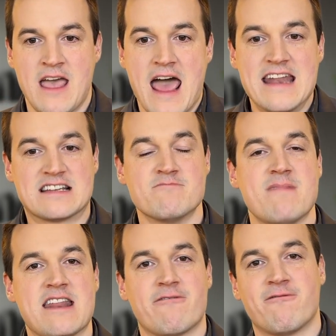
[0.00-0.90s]
and into
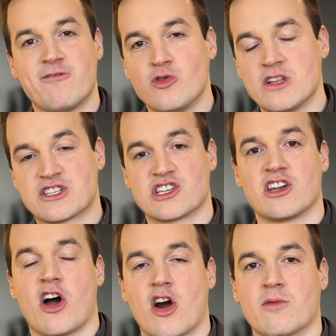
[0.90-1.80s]
many foolish and
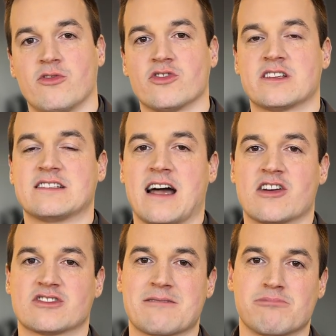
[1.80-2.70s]
harmful
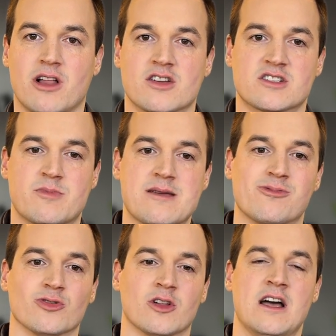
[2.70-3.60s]
desires that plunge
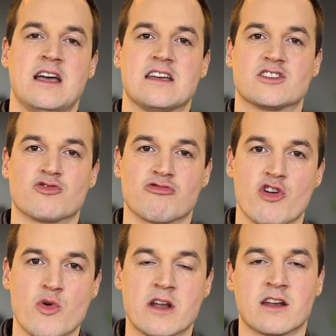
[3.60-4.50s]
people into
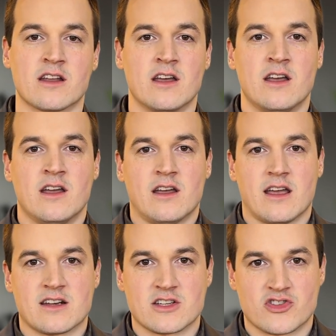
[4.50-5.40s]
ruin
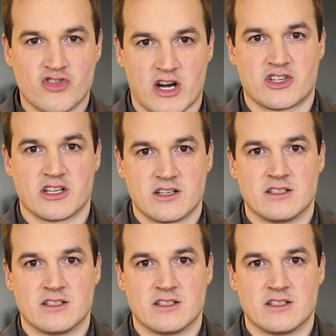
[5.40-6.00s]
and destruction.